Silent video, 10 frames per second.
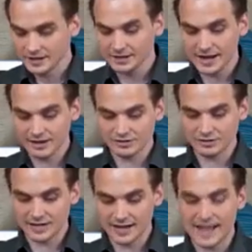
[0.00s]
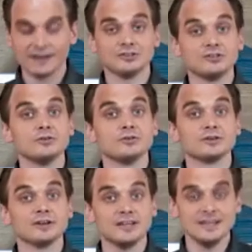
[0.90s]
connection it has to
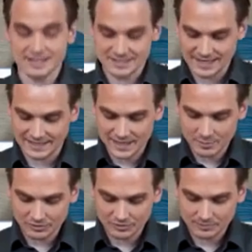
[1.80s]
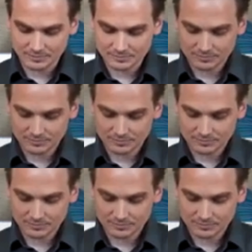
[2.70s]
your ESL labels.